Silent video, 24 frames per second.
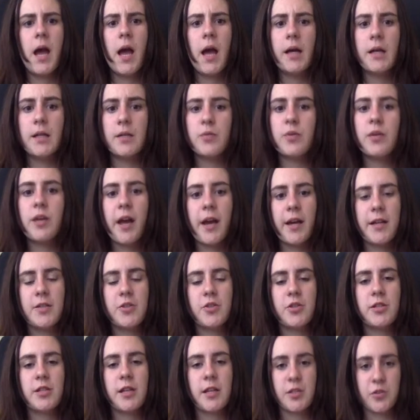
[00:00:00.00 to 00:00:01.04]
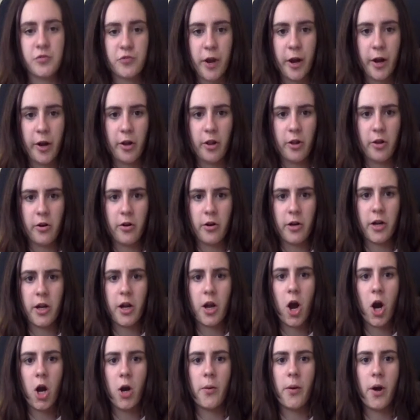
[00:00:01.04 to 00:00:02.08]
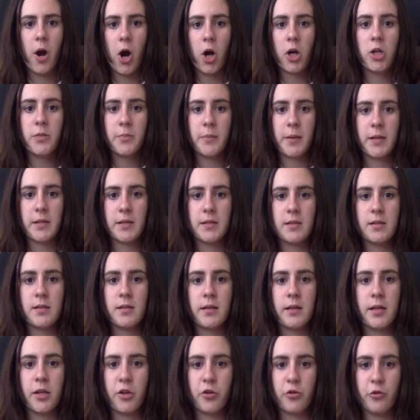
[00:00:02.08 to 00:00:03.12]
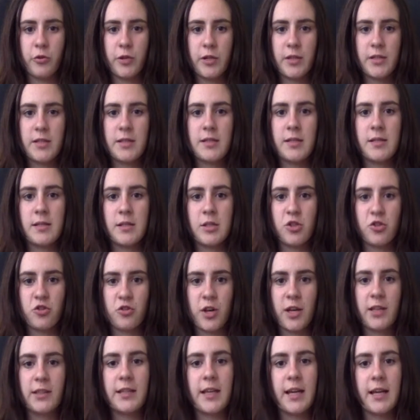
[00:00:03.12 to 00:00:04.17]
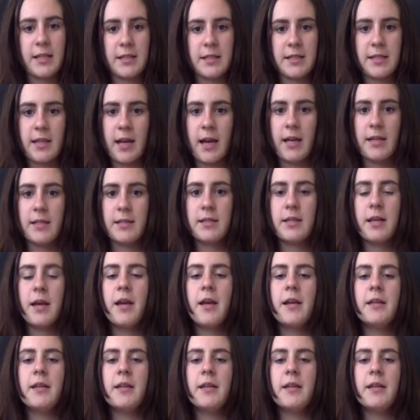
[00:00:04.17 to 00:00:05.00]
As we exercise regularly, our heart muscle increases in strength and size.